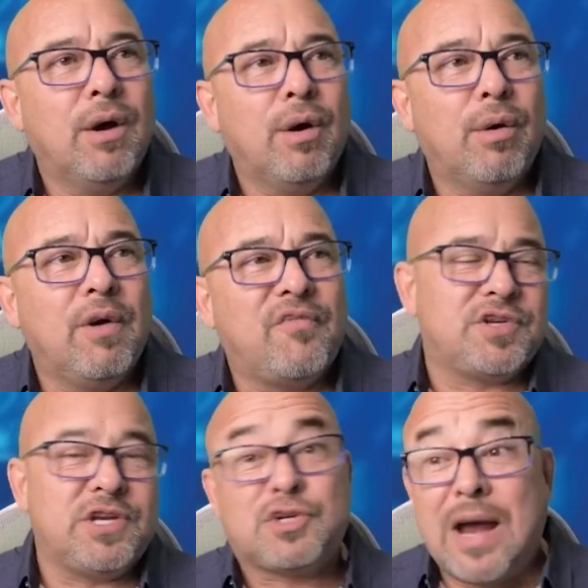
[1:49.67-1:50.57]
oh, if
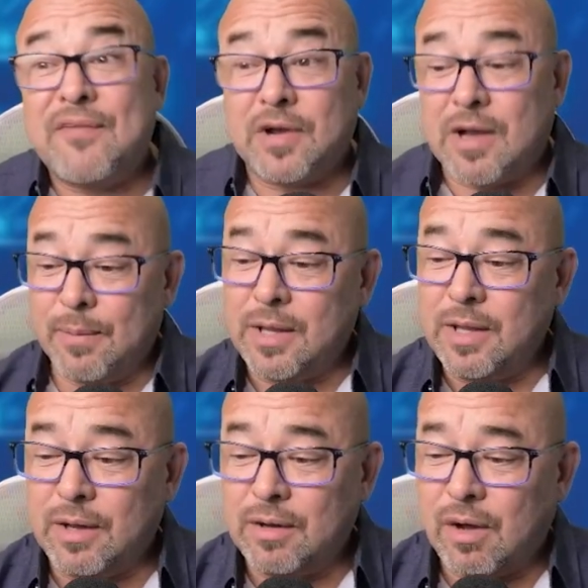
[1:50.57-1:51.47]
we see traffic coming
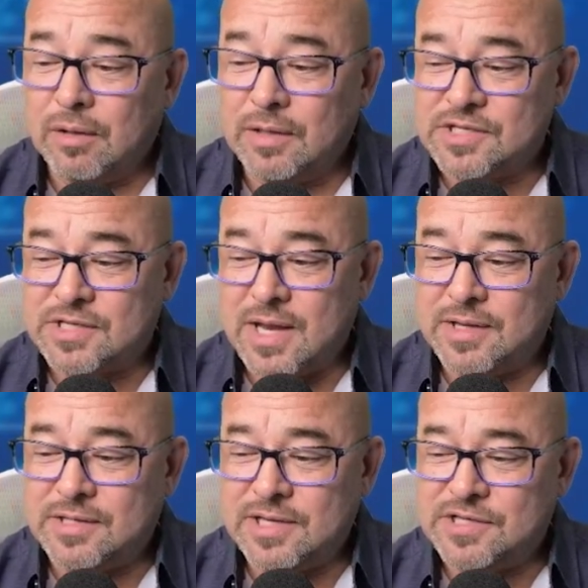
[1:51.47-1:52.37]
in on, let's
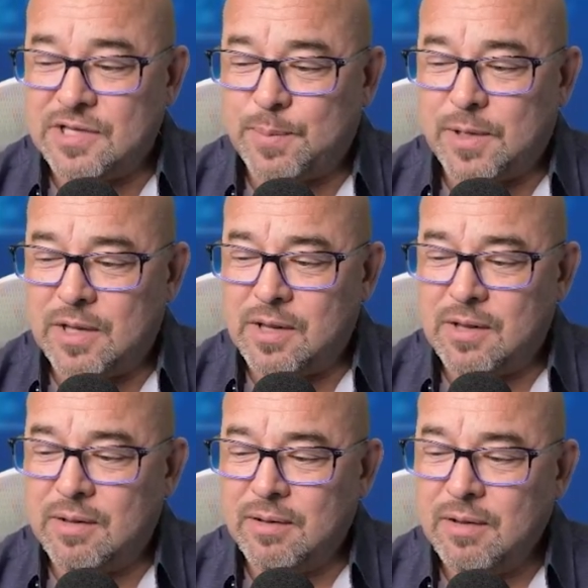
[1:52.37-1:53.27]
say
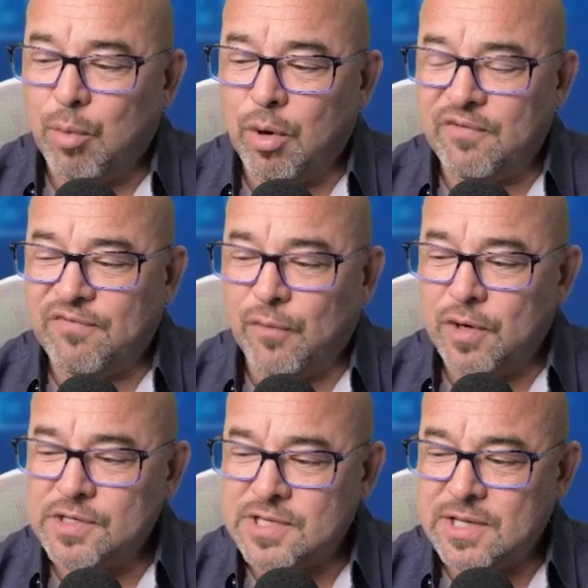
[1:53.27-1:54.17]
TCP port
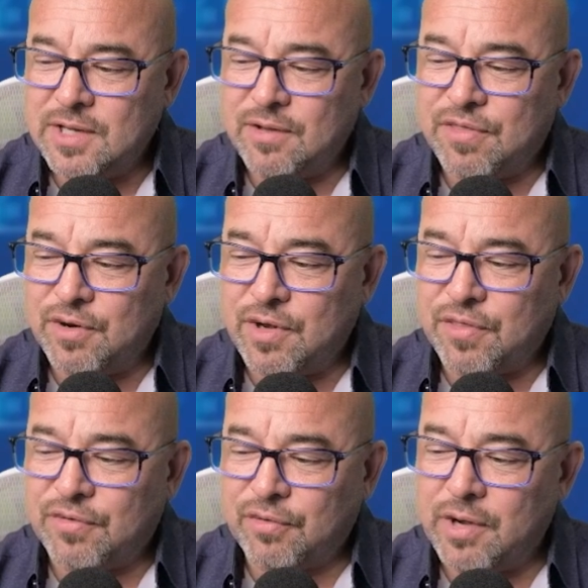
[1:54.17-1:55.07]

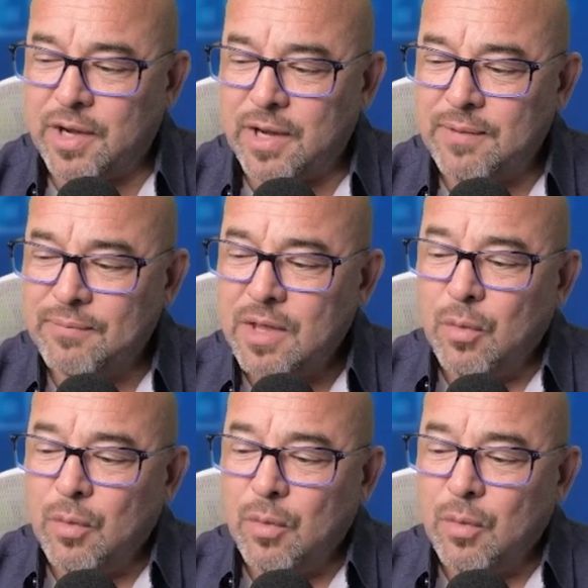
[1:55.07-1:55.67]
1433,